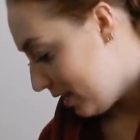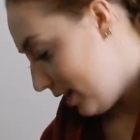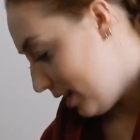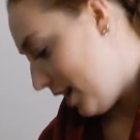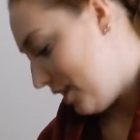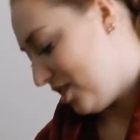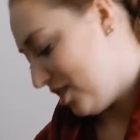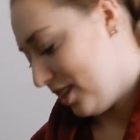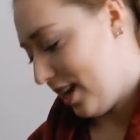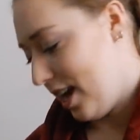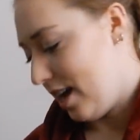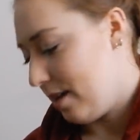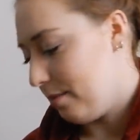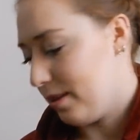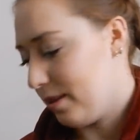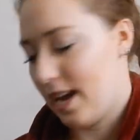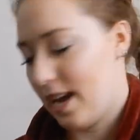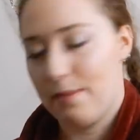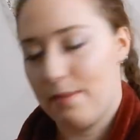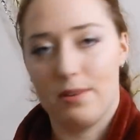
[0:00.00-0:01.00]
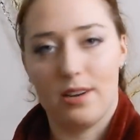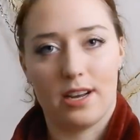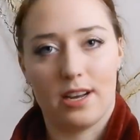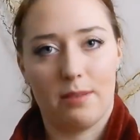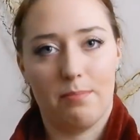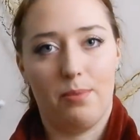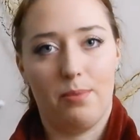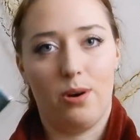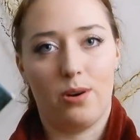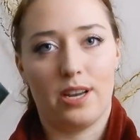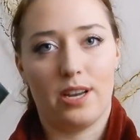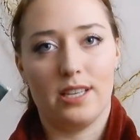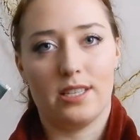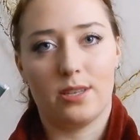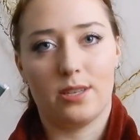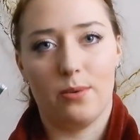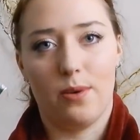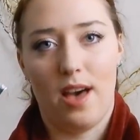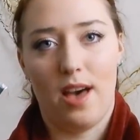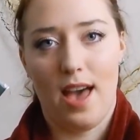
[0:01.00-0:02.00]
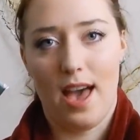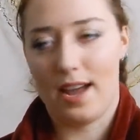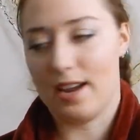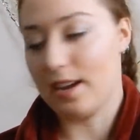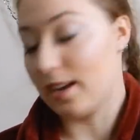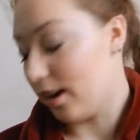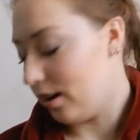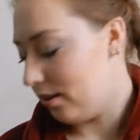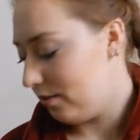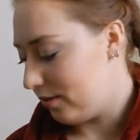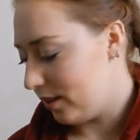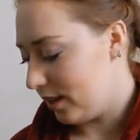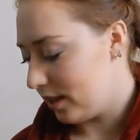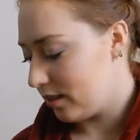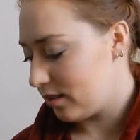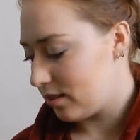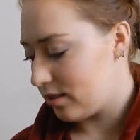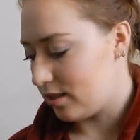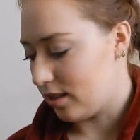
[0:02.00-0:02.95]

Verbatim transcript: and it actually came with like a pocket square end cufflink,